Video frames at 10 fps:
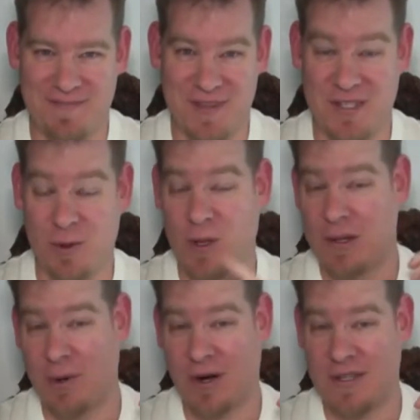This is our Weekly
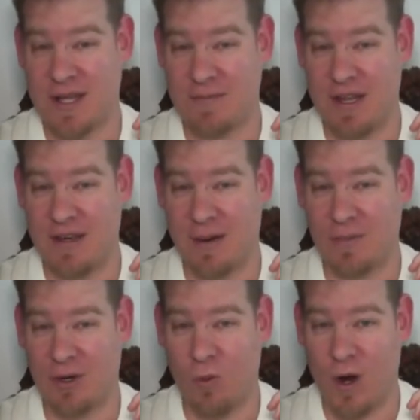Progress Update
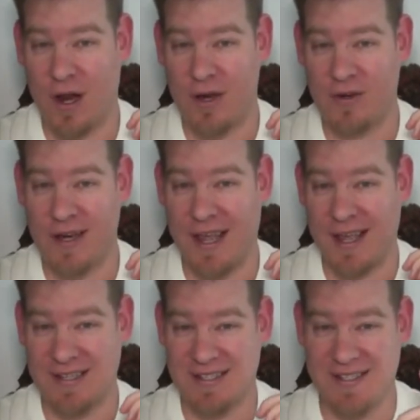number
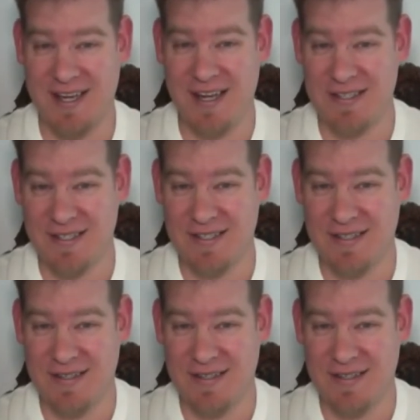106,